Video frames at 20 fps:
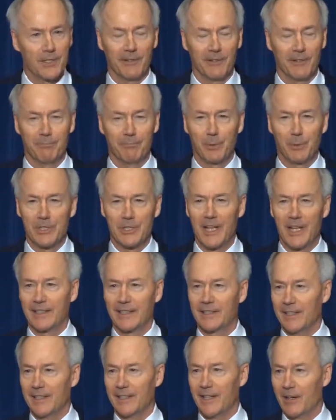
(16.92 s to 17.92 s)
of
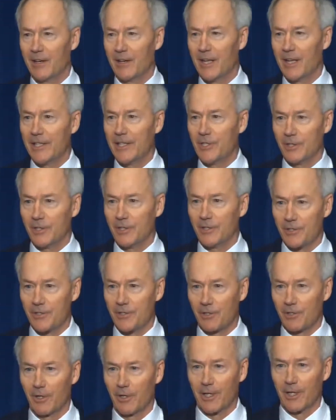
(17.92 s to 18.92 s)
protecting our nation's
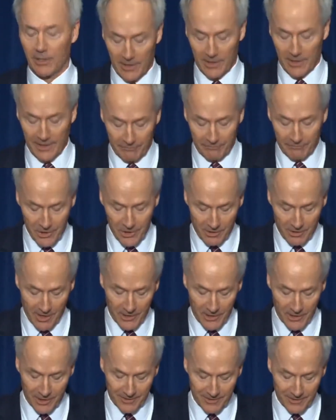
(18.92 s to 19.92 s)
critical
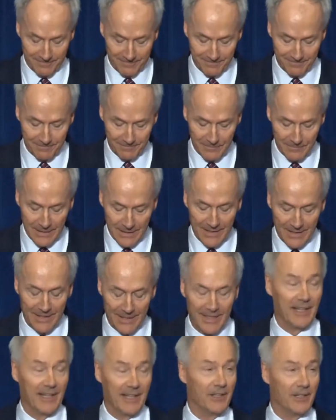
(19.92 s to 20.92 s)
infrastructure.
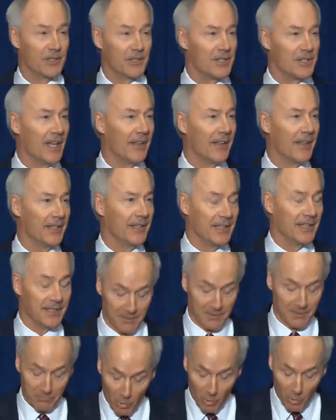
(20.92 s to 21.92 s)
And there's
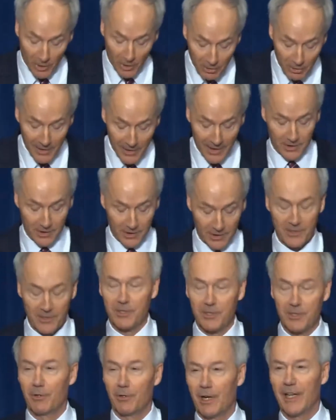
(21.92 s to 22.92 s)
nothing more critical
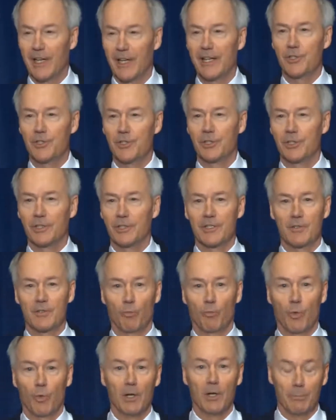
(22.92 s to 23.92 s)
to our
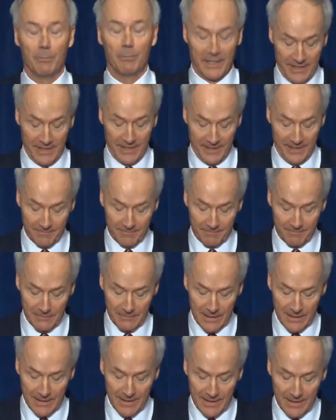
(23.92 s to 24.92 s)
nation's well-being
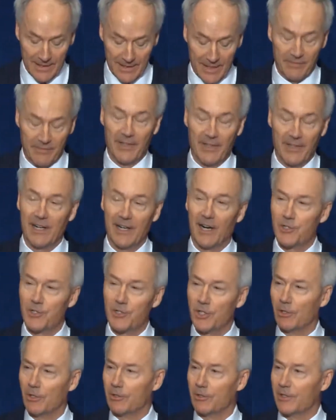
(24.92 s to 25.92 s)
than our
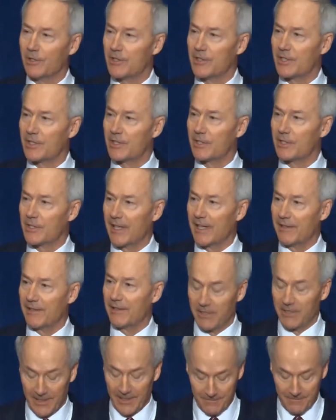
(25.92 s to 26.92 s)
children's
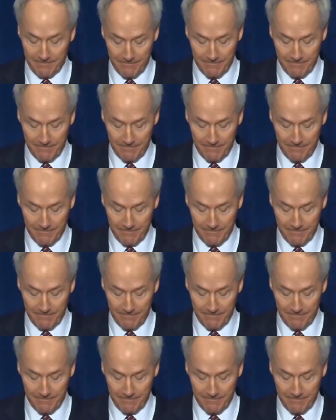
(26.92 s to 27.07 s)
safety.